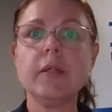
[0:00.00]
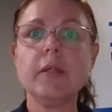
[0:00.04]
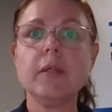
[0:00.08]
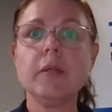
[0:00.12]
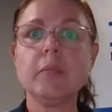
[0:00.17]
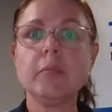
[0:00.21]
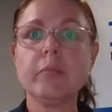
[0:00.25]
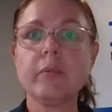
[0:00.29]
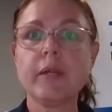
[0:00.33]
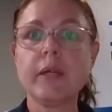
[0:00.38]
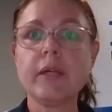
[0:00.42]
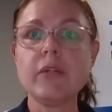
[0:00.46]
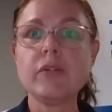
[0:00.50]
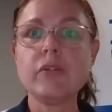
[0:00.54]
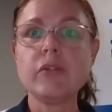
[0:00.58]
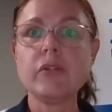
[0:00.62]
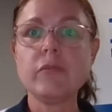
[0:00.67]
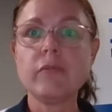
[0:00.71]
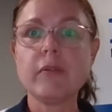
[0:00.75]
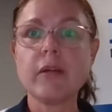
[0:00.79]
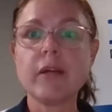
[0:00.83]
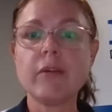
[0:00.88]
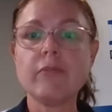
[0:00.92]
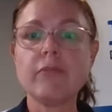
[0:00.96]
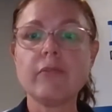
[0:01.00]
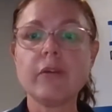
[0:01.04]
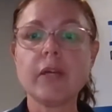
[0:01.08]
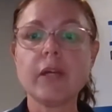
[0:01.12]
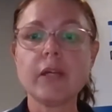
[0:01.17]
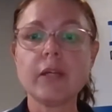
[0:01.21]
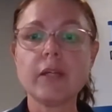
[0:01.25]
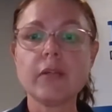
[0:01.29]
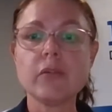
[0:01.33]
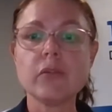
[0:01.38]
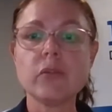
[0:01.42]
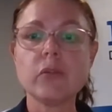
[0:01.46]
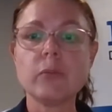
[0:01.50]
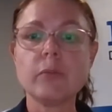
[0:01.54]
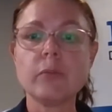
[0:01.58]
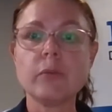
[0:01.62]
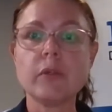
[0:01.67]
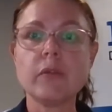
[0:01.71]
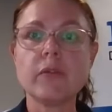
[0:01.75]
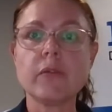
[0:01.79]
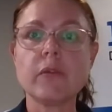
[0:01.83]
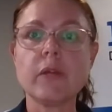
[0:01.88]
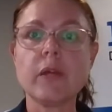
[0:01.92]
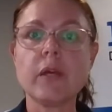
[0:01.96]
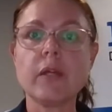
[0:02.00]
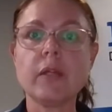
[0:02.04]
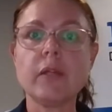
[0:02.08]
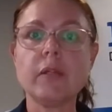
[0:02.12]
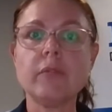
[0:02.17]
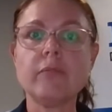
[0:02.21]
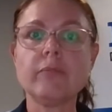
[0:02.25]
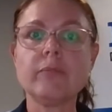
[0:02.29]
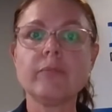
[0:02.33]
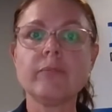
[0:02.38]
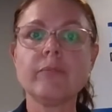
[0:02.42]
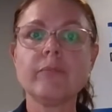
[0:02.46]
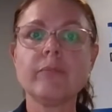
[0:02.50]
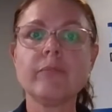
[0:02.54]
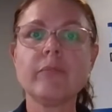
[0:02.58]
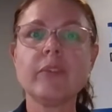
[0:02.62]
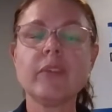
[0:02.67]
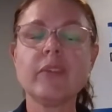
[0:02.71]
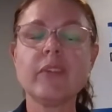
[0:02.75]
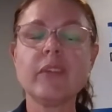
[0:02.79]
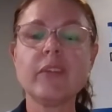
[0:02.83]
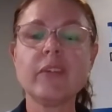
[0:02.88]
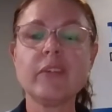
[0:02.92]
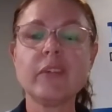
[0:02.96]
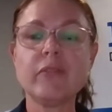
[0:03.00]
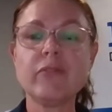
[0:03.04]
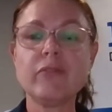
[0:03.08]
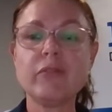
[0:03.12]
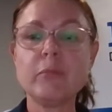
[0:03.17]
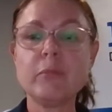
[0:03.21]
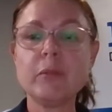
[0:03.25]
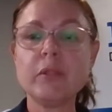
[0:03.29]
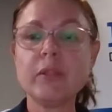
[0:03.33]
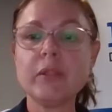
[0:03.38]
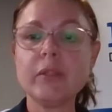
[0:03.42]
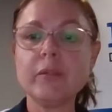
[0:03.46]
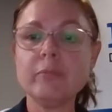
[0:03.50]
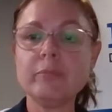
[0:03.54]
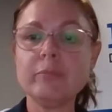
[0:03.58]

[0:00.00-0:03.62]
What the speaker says: play too rough, and get super excited. Does that sound familiar?